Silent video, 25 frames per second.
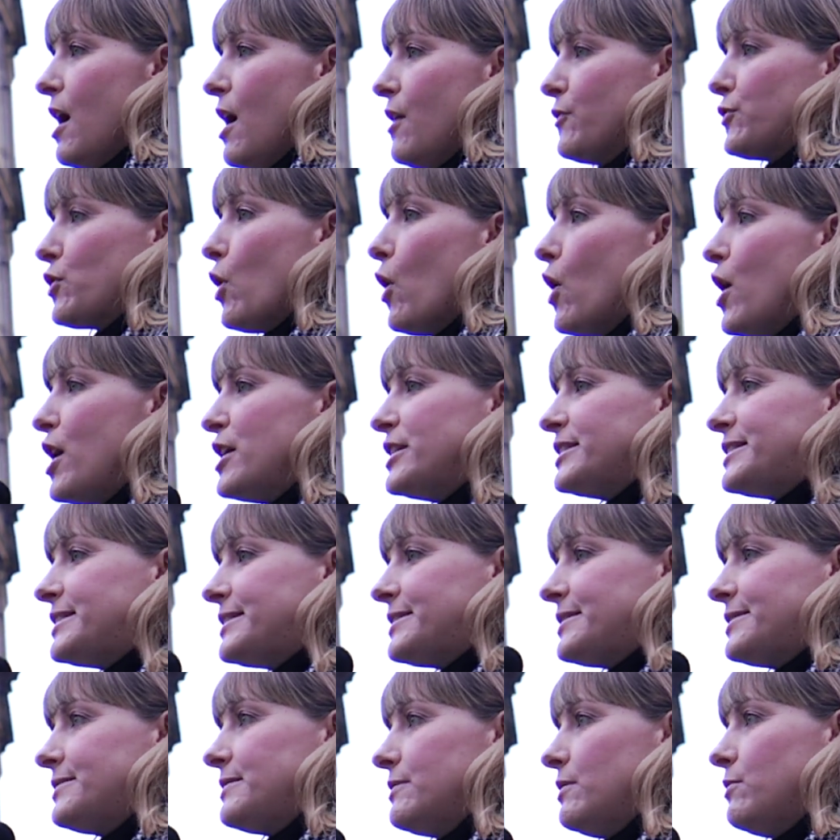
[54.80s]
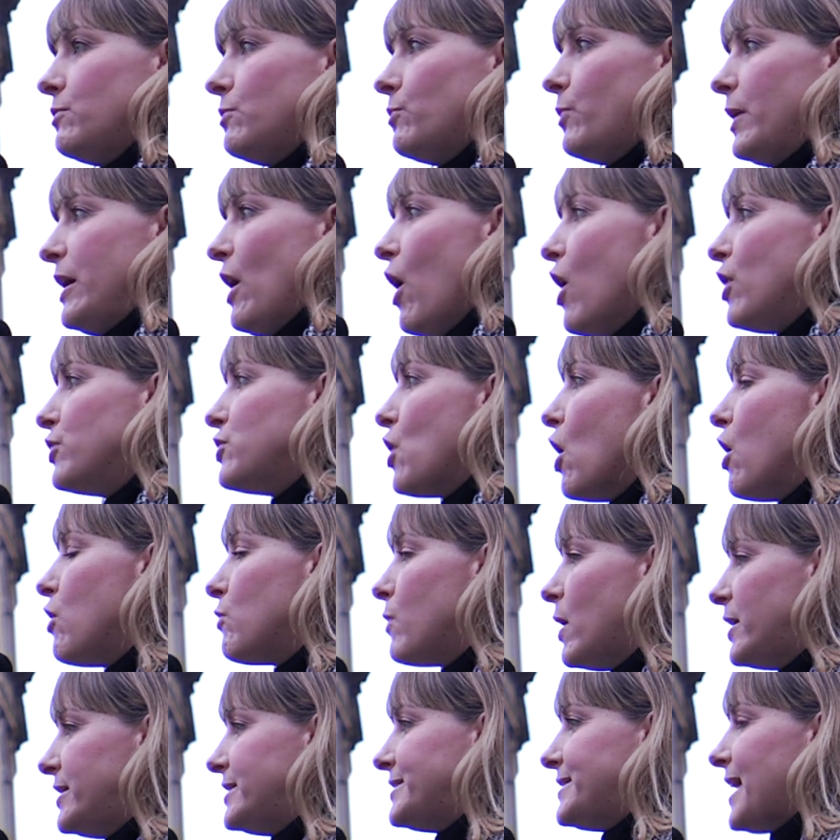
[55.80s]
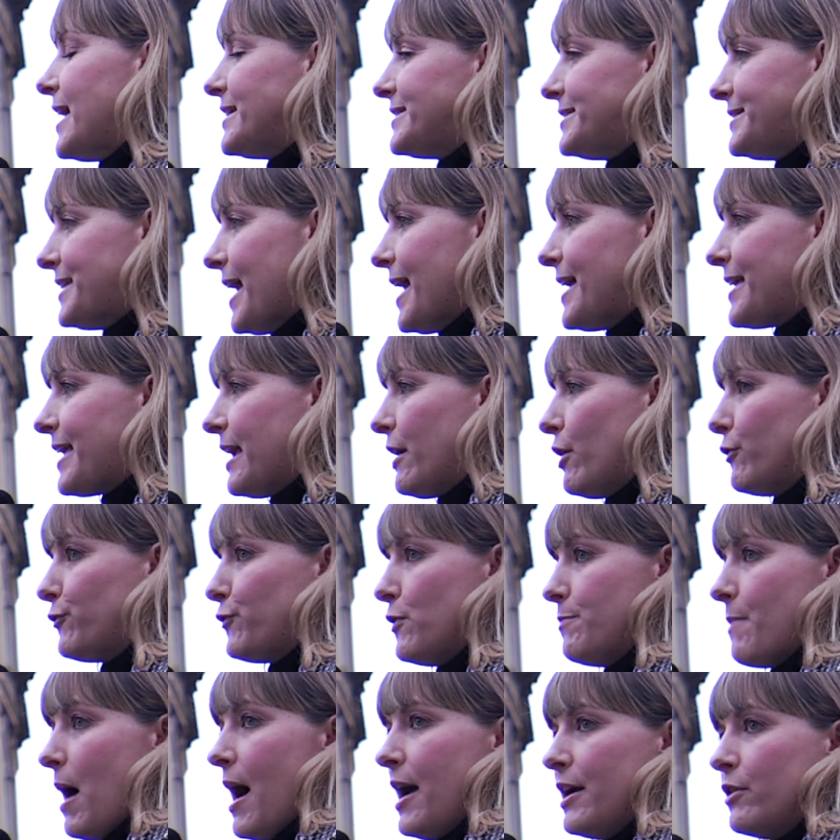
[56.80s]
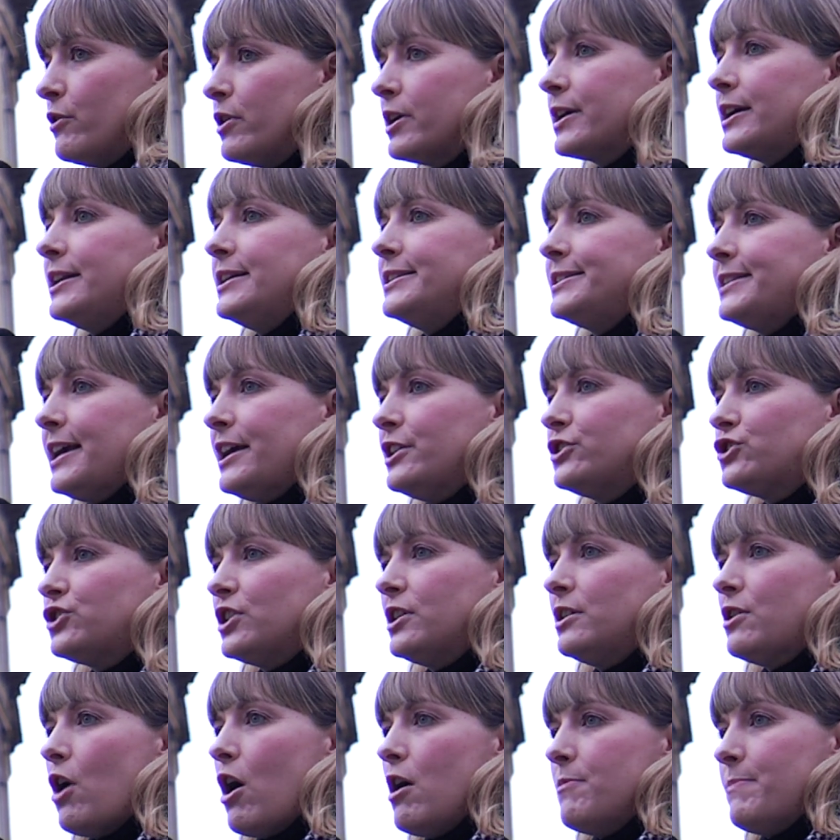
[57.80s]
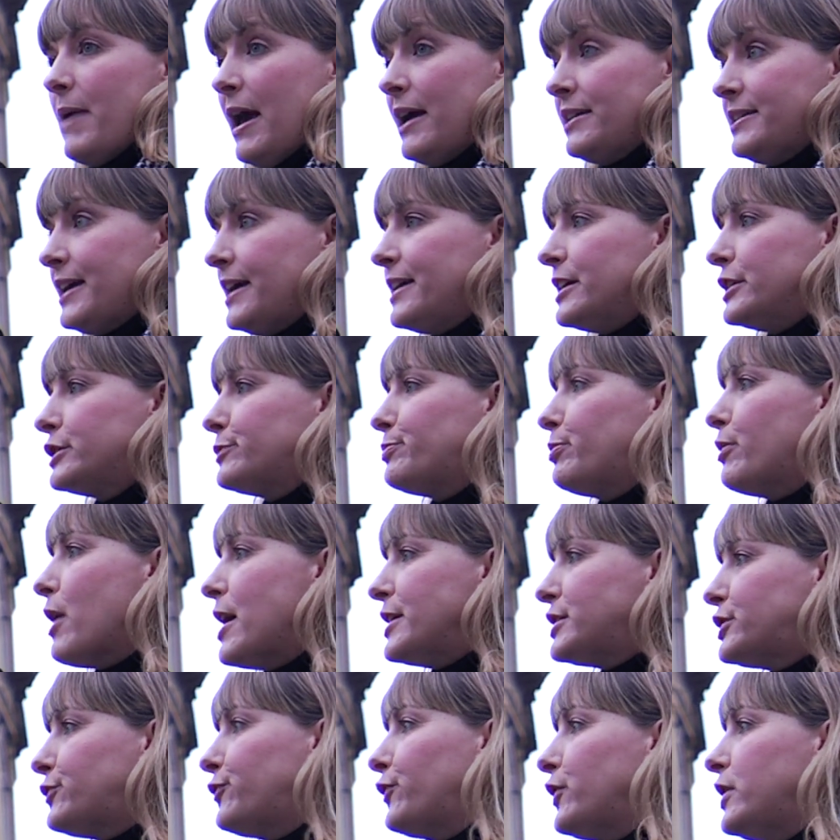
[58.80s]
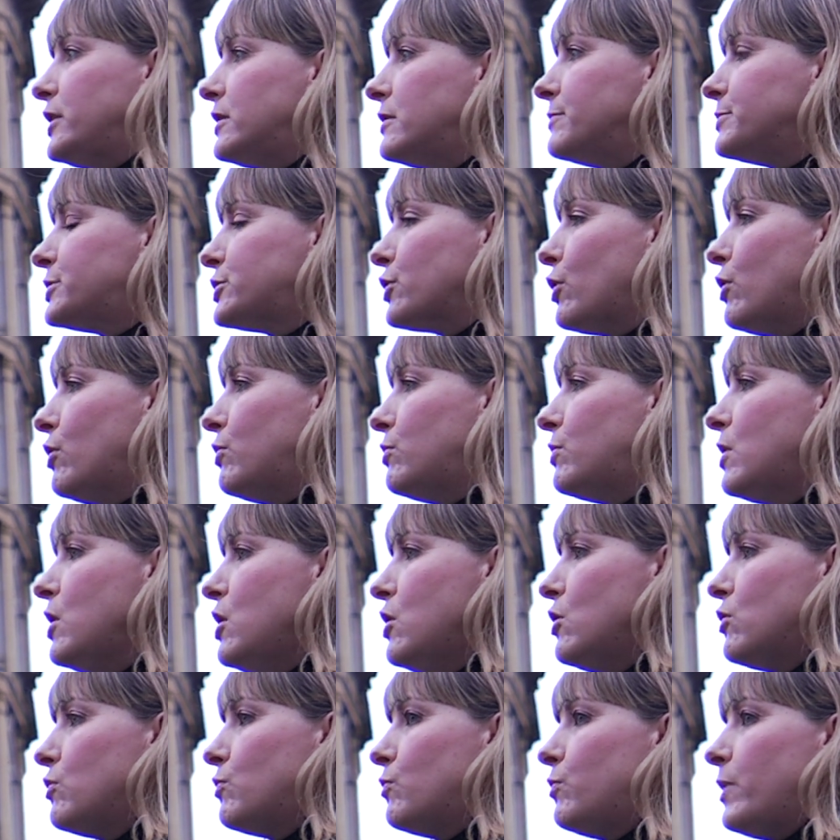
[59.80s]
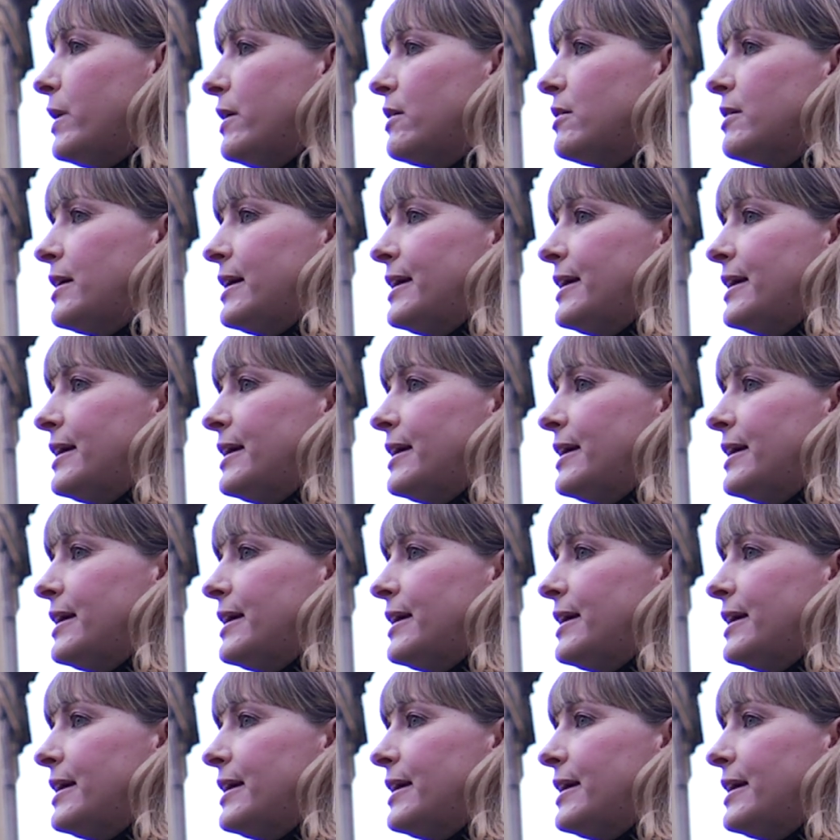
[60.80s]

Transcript: Of course, we all know what is at stake here. For my organization, our mandate is press freedom, so we're